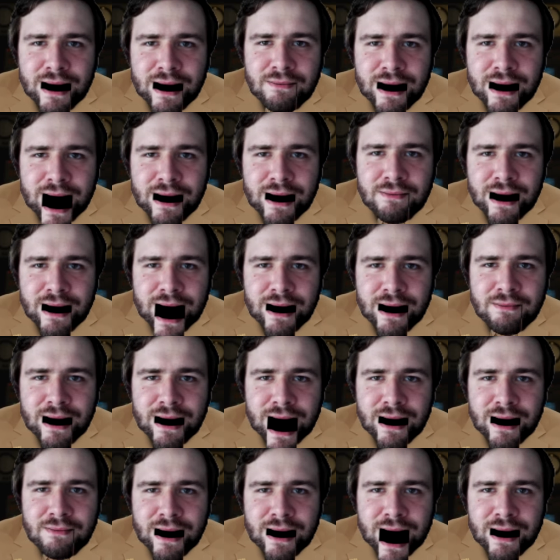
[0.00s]
weapon from
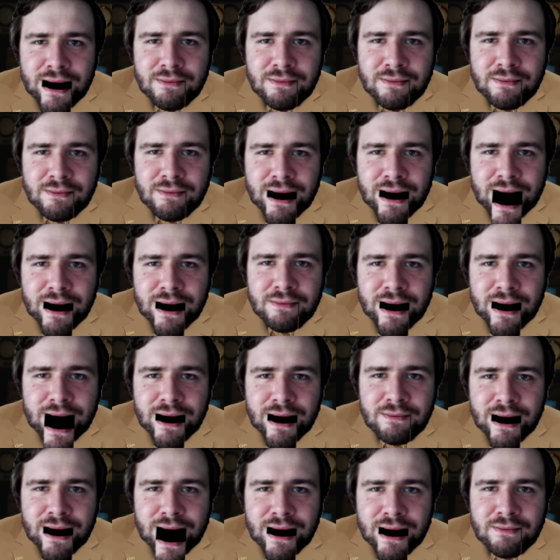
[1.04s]
any futuristic game
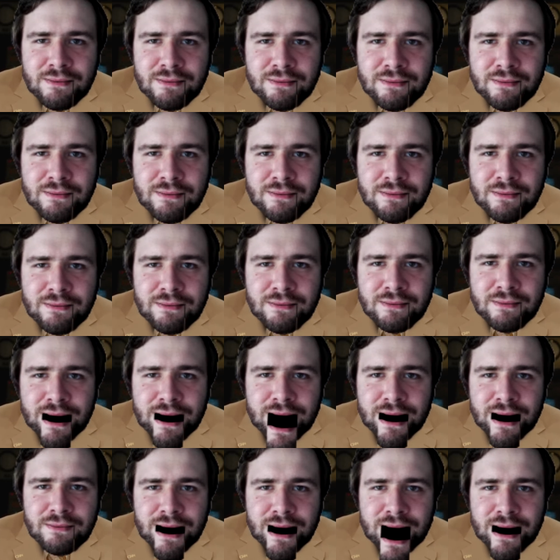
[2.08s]
that
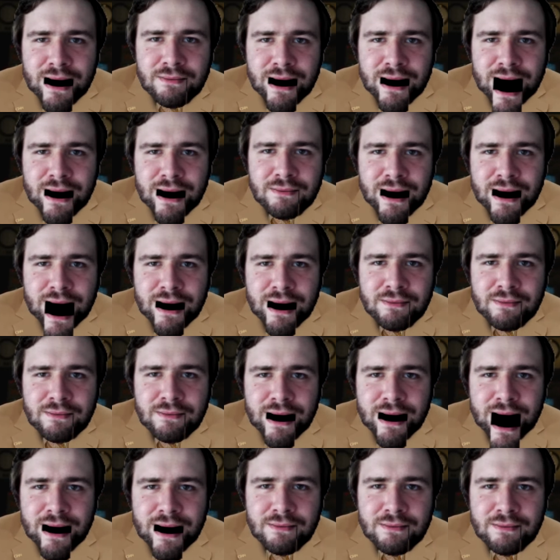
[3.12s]
has been released in the past
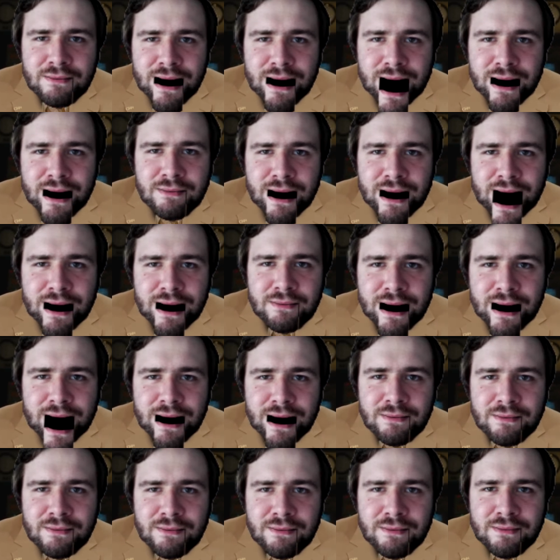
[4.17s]
4 or 5 years,
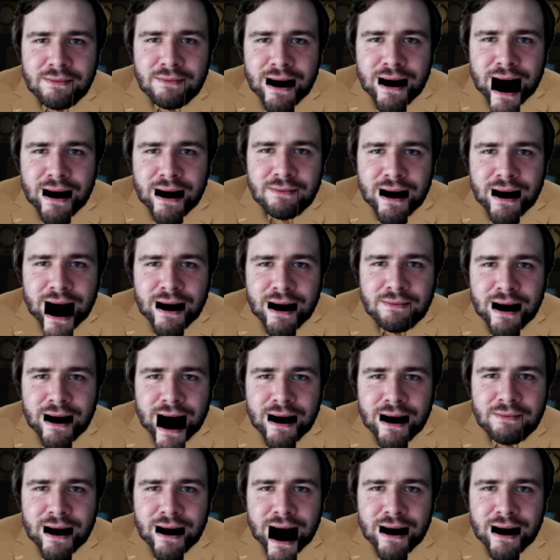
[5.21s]
because they all
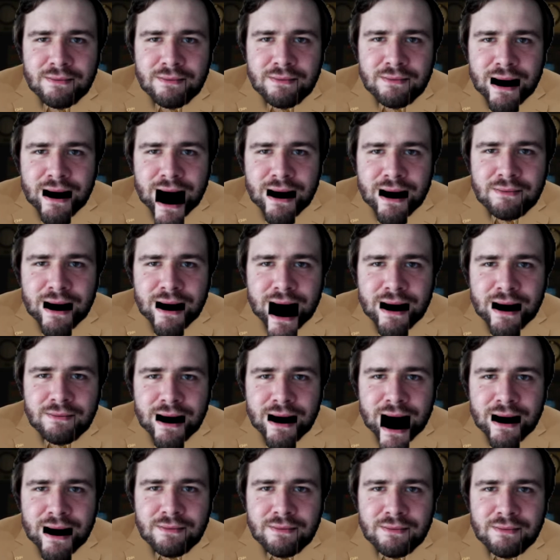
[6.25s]
follow a similar theme. We've got
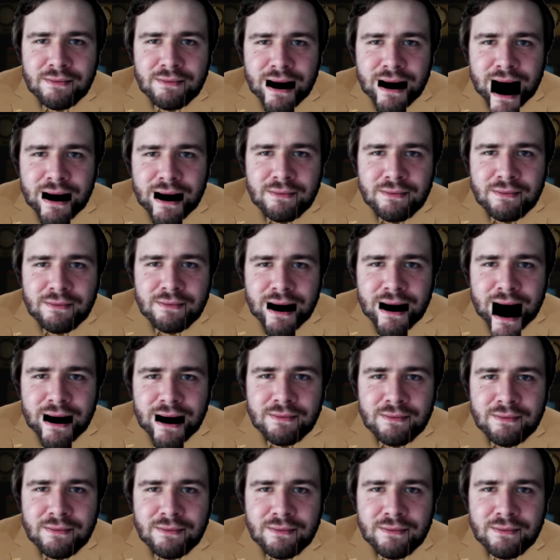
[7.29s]
railguns, mortars,
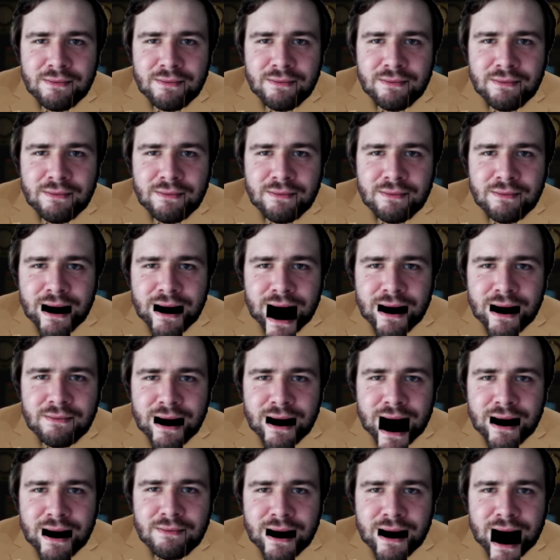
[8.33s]
rockets,
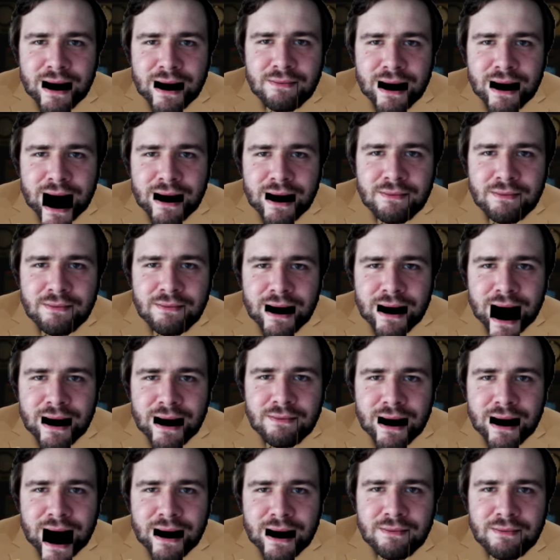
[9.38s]
tracking rockets, things
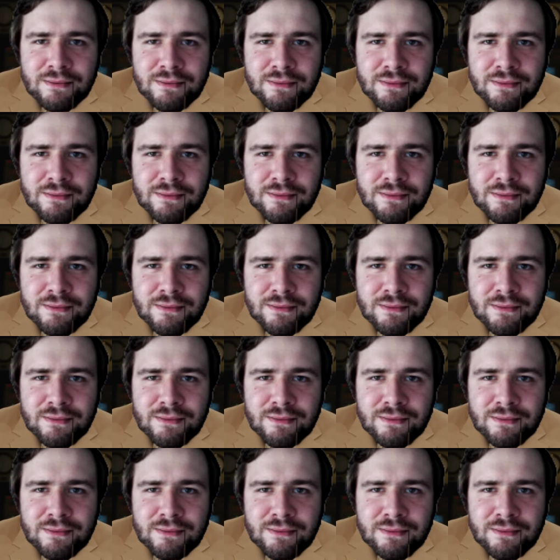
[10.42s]
like that.